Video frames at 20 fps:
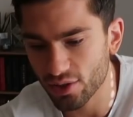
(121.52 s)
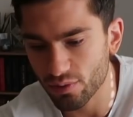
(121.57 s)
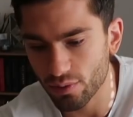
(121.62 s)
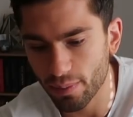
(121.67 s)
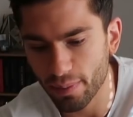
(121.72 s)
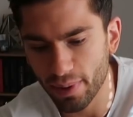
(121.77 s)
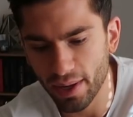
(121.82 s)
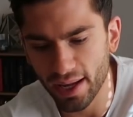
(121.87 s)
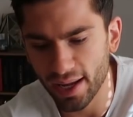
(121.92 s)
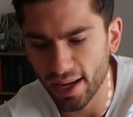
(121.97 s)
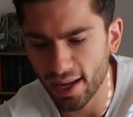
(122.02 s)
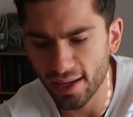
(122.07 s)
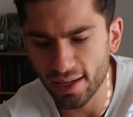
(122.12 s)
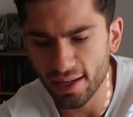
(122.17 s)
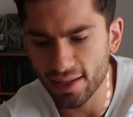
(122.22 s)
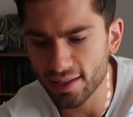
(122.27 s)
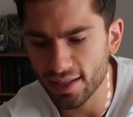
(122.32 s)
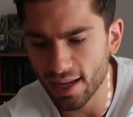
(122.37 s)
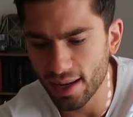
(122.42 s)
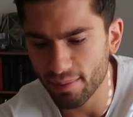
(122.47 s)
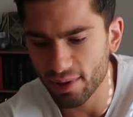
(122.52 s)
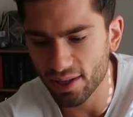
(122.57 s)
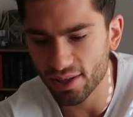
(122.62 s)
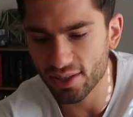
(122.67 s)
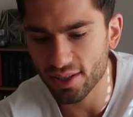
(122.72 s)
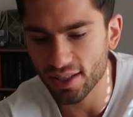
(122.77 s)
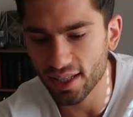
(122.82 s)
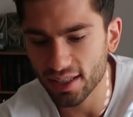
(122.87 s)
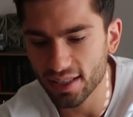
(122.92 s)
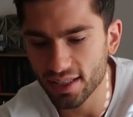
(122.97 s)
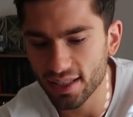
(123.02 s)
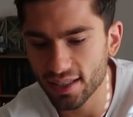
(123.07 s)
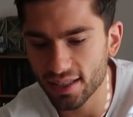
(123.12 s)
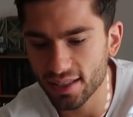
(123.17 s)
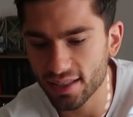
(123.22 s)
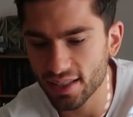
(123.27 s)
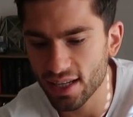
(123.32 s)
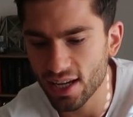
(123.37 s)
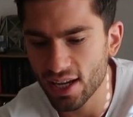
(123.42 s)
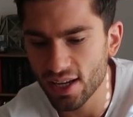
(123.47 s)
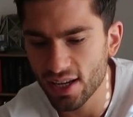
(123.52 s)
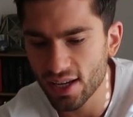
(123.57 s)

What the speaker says: to repair any damage that he has